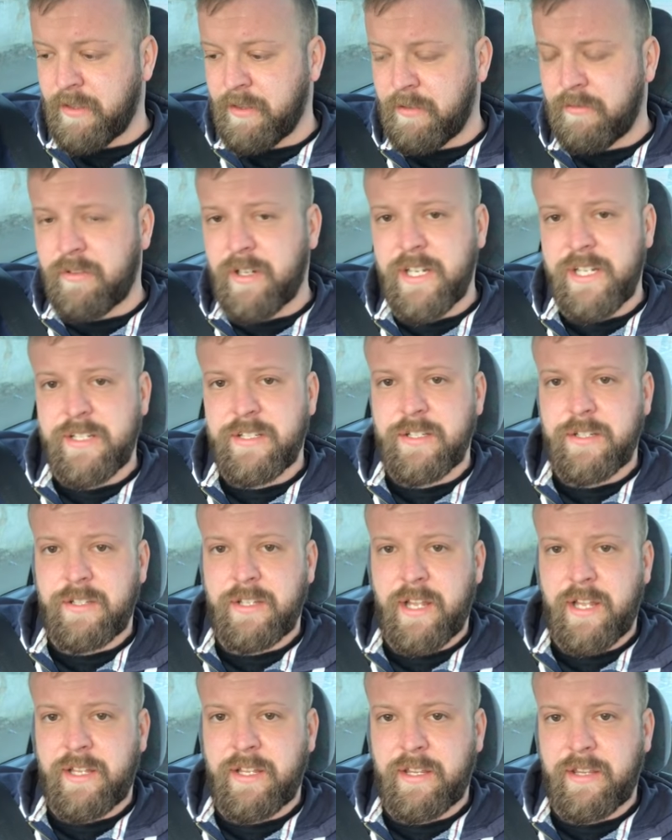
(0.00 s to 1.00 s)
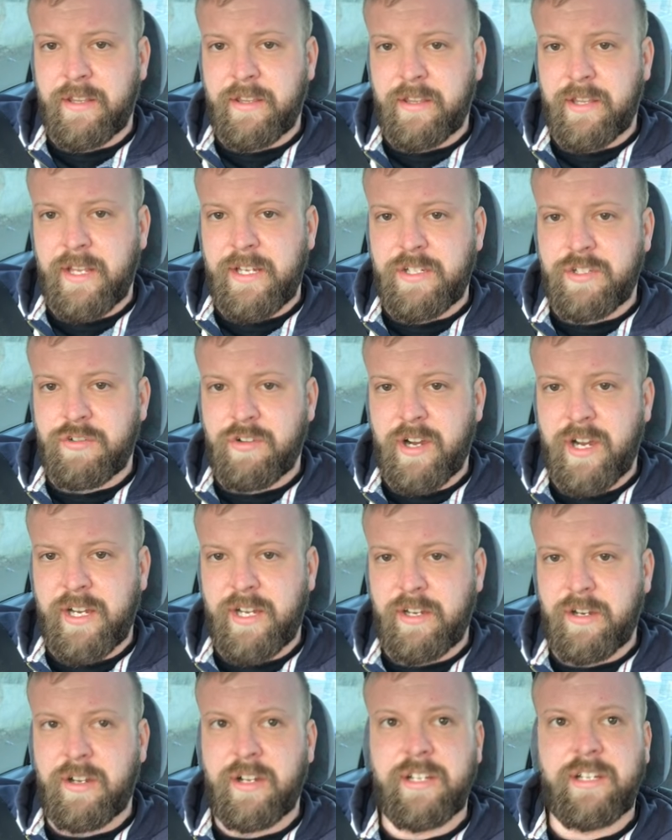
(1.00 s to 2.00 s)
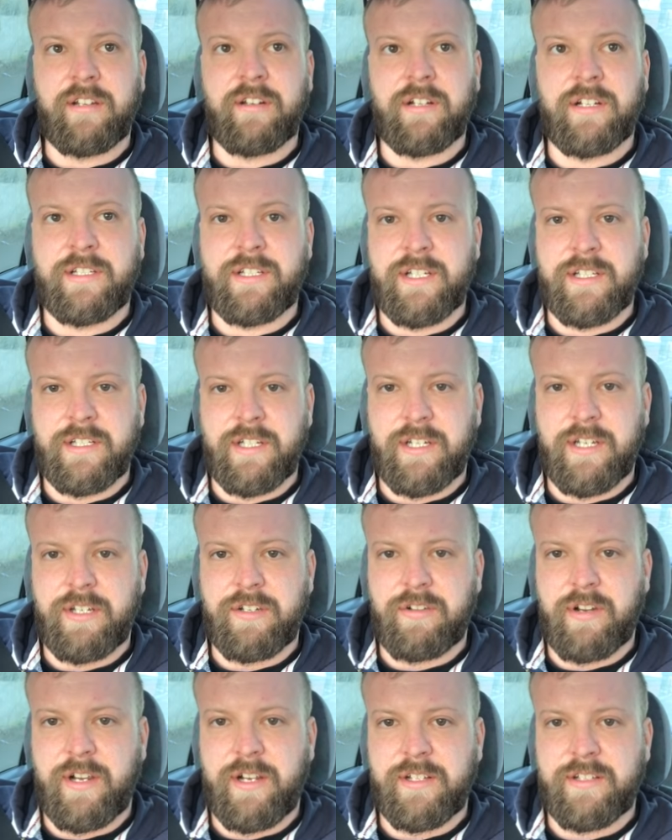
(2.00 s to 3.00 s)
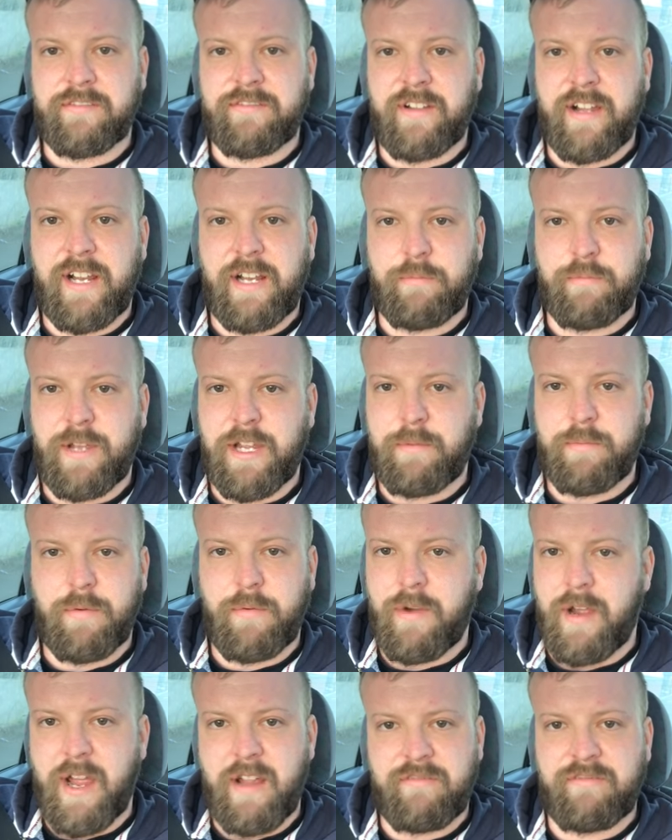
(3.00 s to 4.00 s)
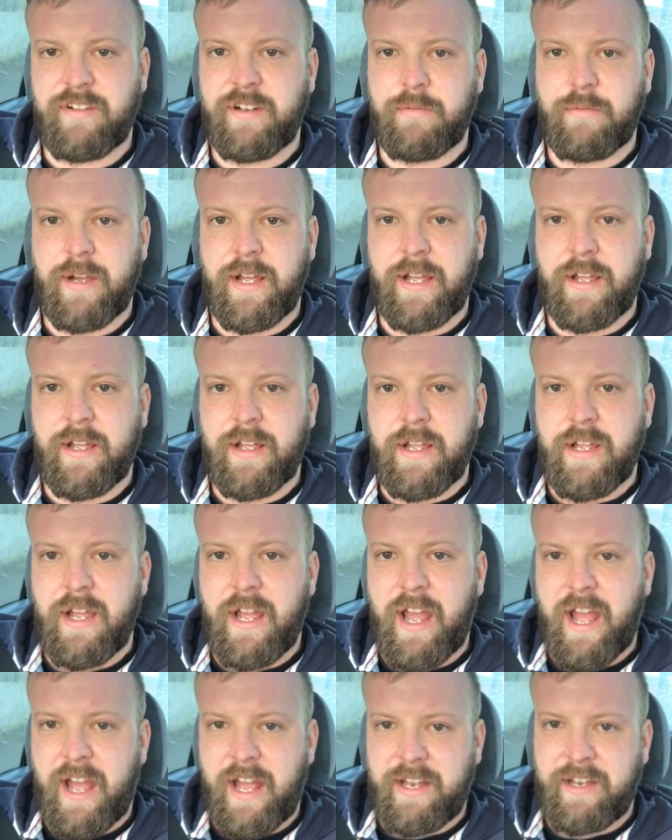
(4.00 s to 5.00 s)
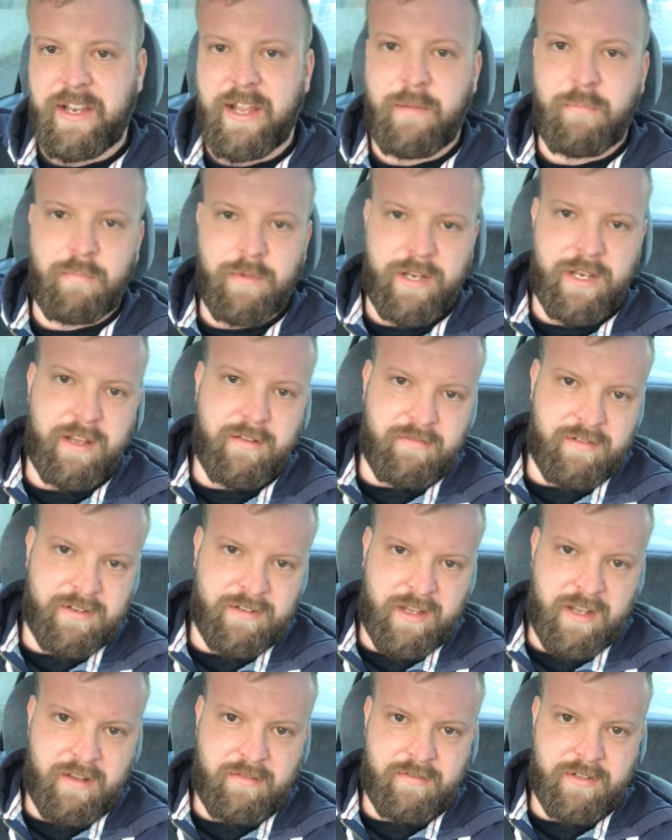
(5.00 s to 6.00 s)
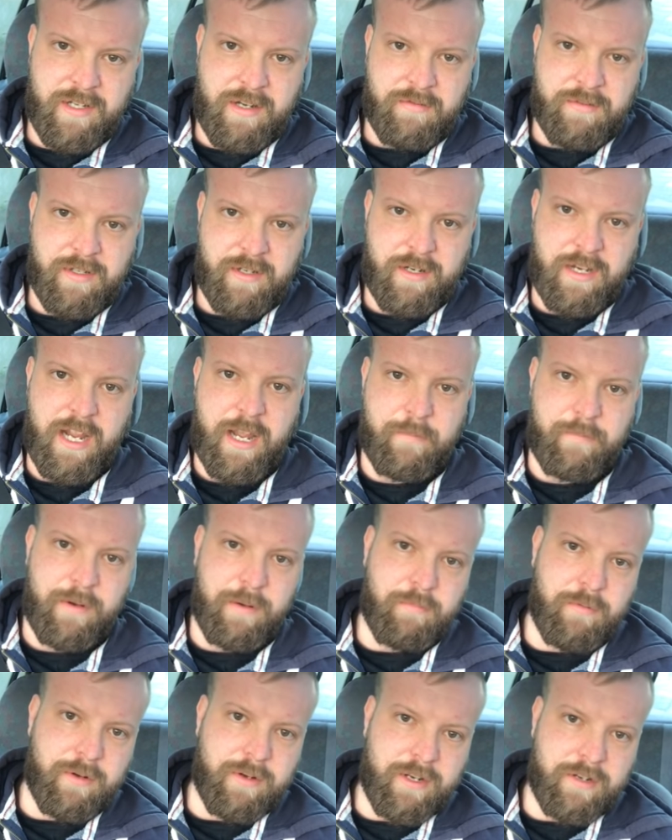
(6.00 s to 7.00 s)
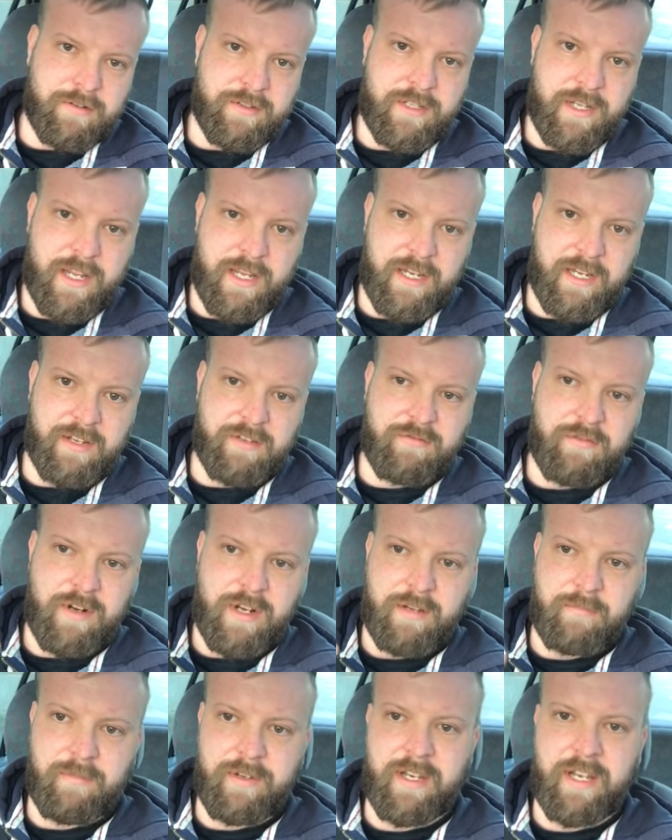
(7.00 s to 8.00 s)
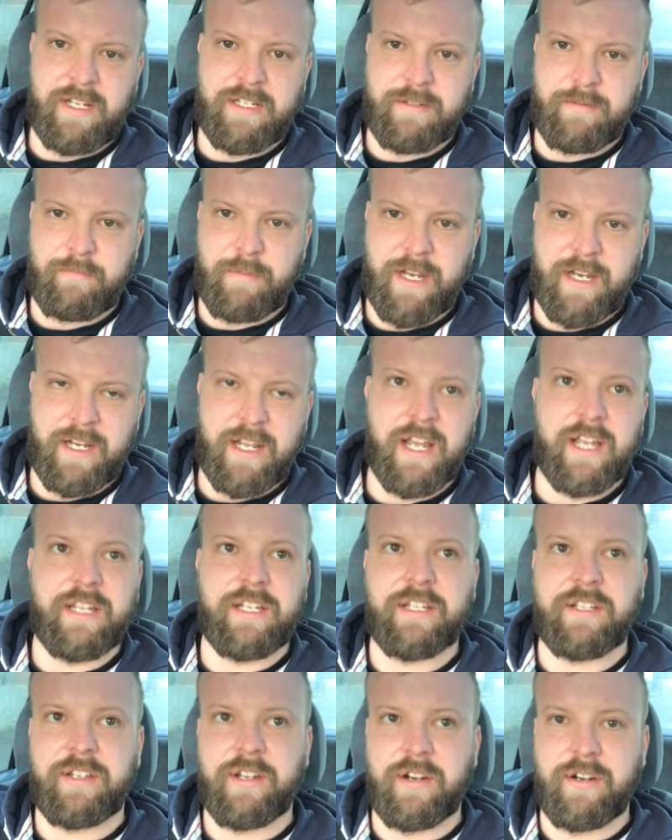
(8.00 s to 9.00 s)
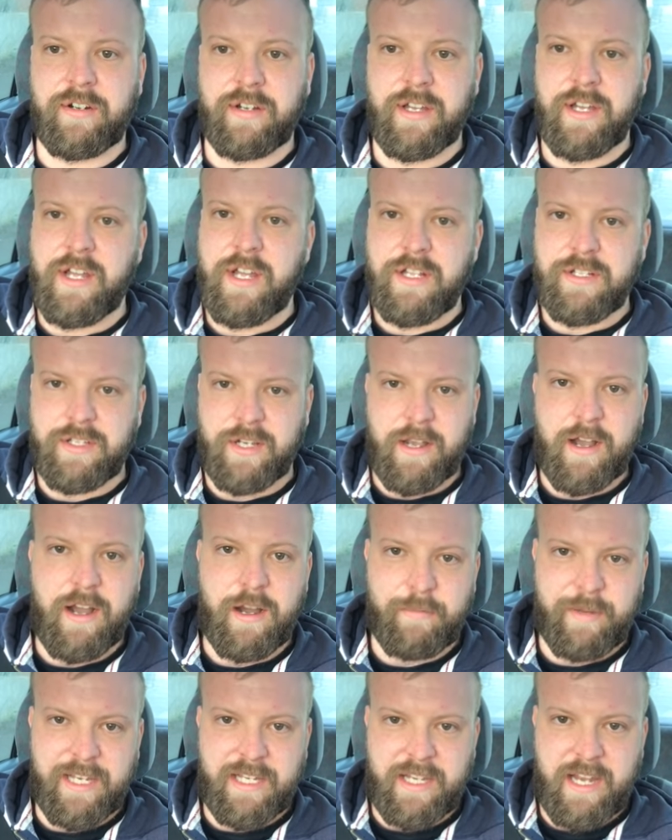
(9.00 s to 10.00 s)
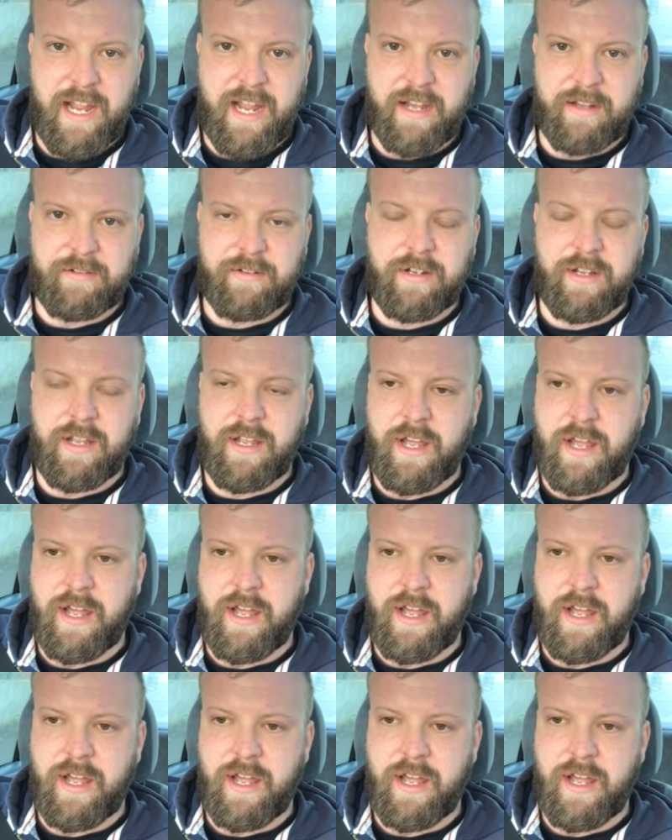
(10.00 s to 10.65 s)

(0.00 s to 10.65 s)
The reason that these training ideologies and these trainers are failing people everywhere, and then when their results aren't happening, what they'll say is, right, we need to medicate your dog to calm it down.